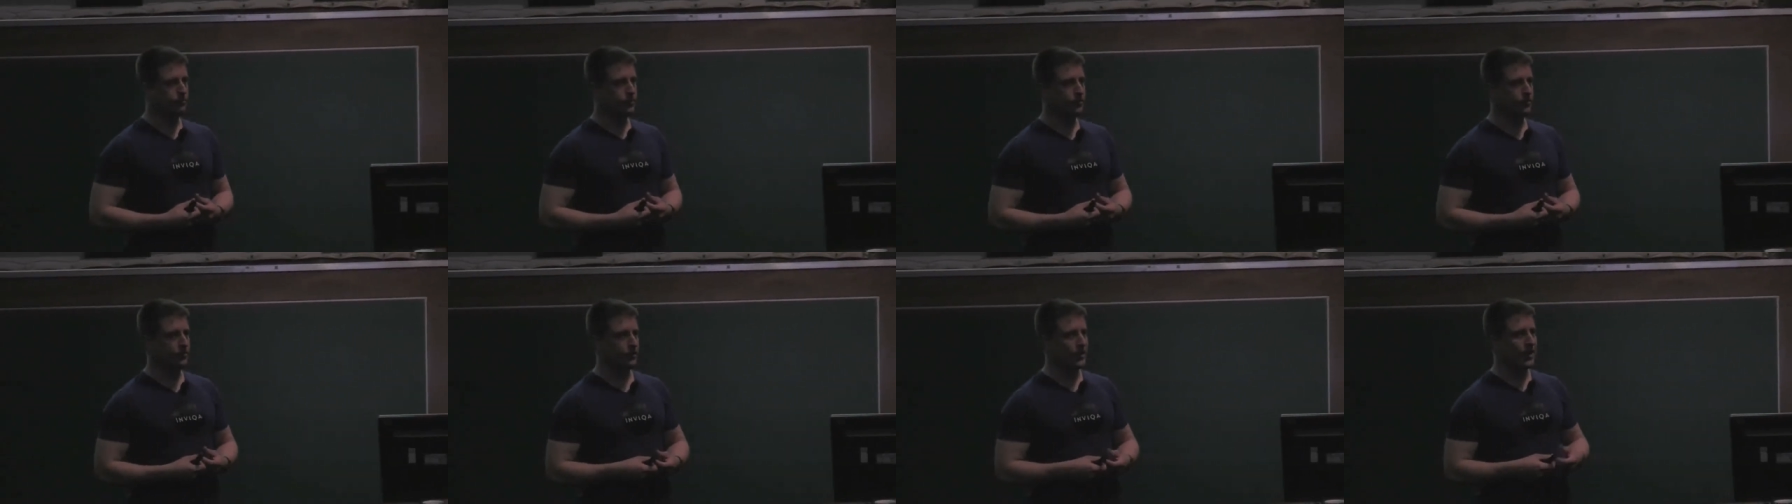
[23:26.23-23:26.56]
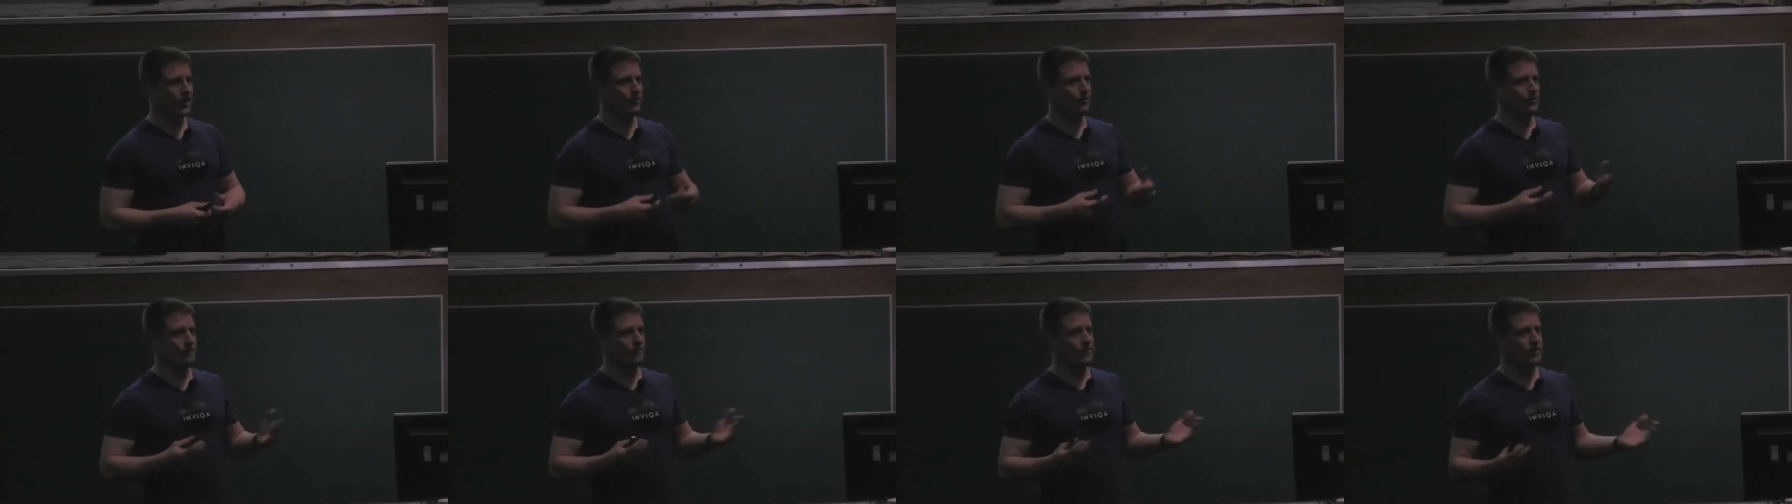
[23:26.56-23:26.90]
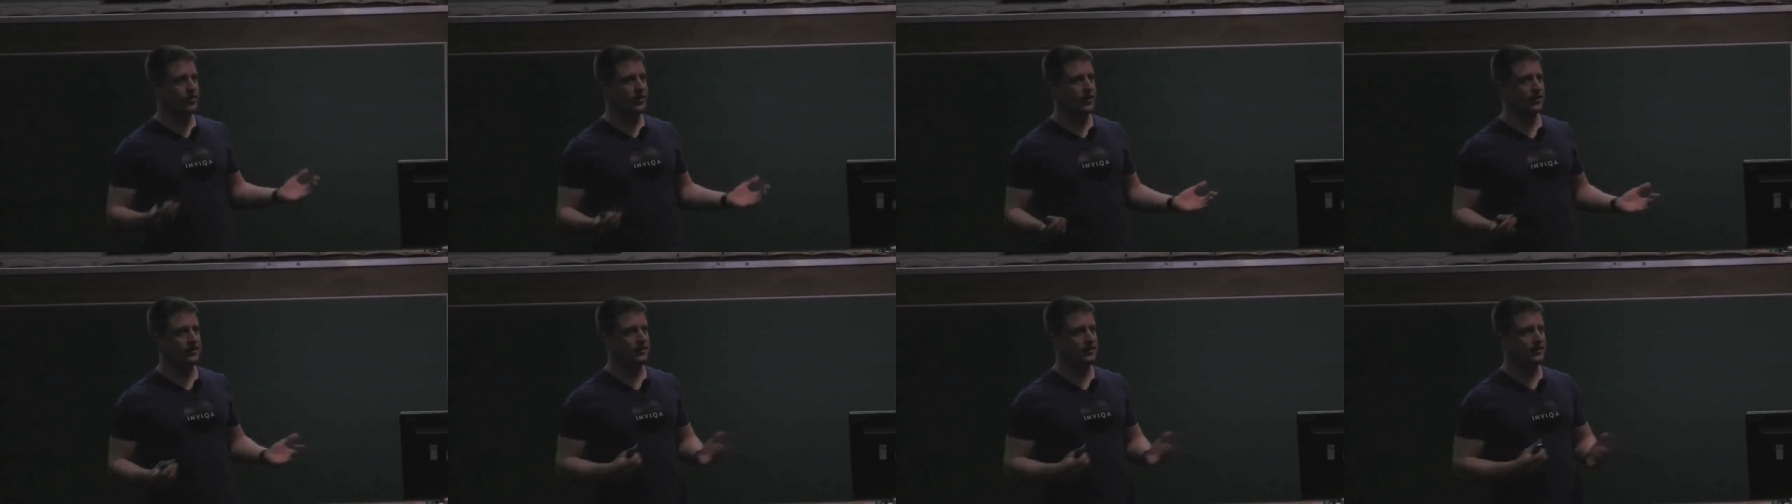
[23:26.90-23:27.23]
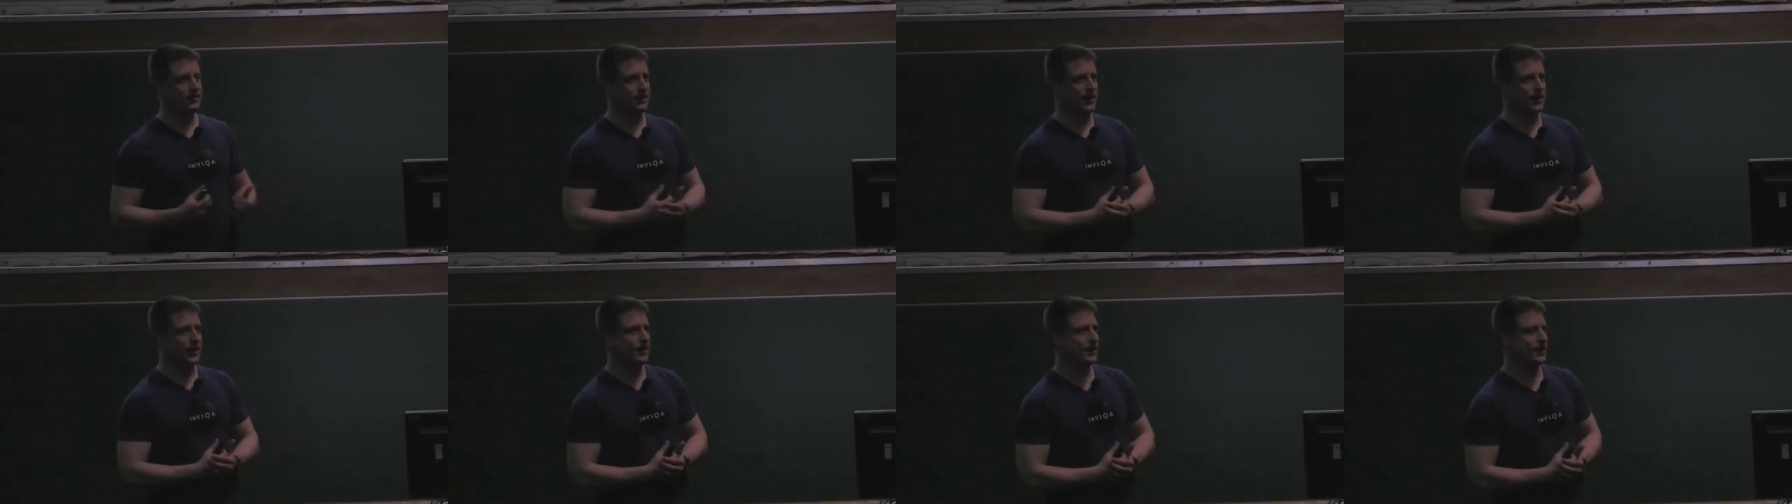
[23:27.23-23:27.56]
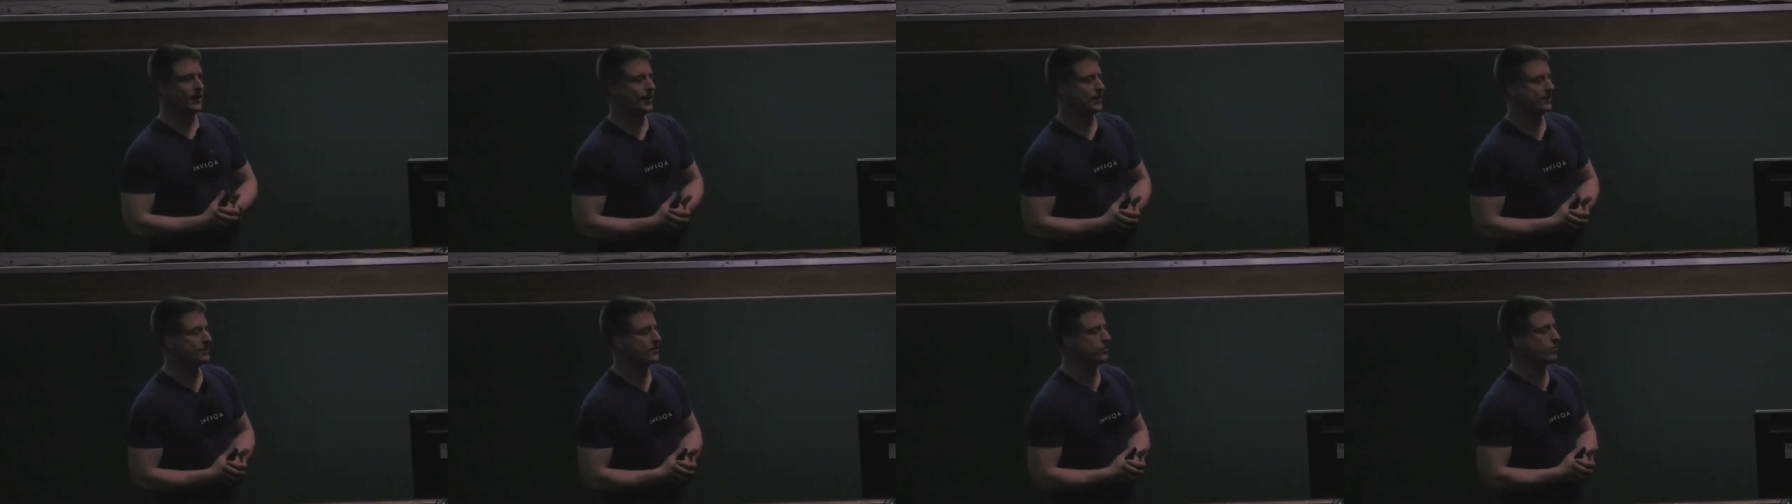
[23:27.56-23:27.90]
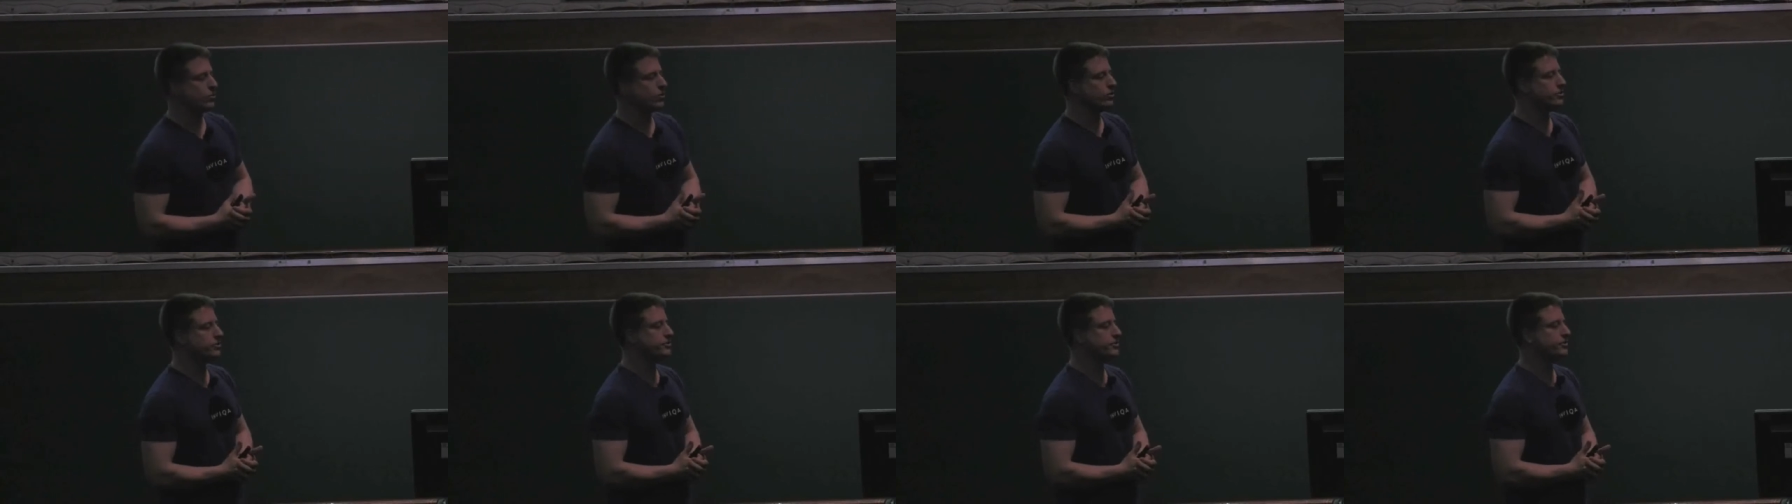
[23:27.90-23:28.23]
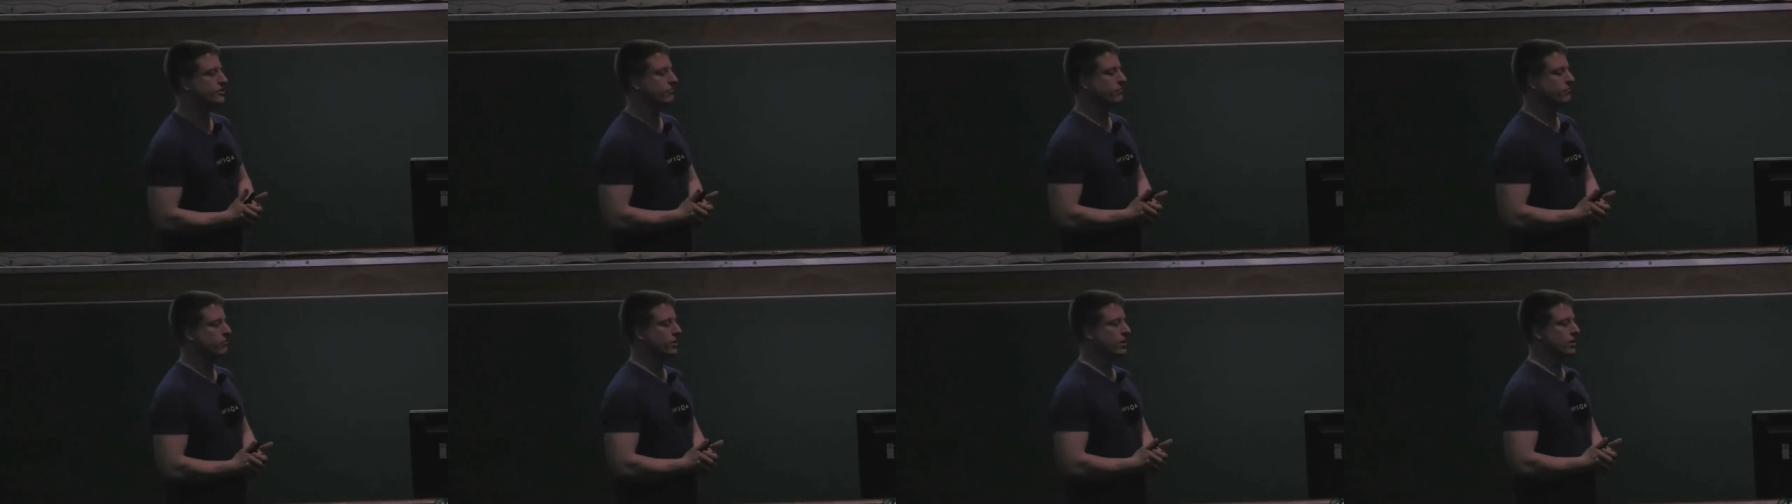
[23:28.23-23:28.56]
So now everything's exactly as it was